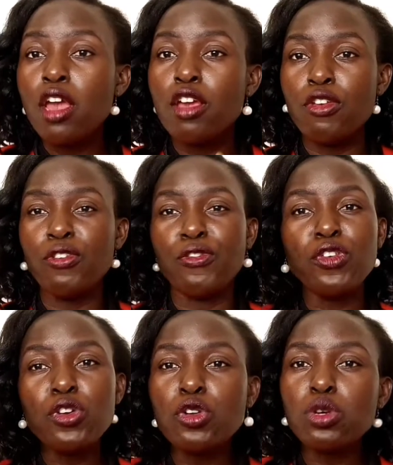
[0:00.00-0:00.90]
If
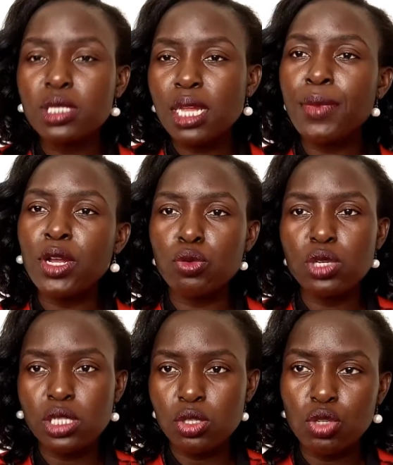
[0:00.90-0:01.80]
you know someone who
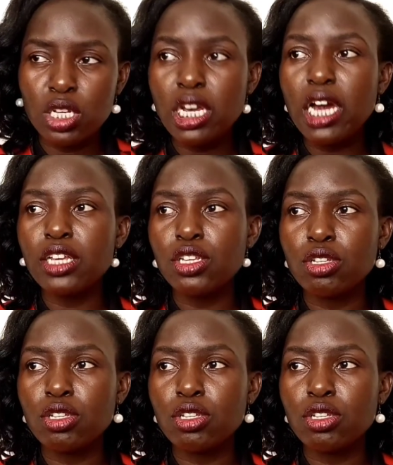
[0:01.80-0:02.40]
is doing a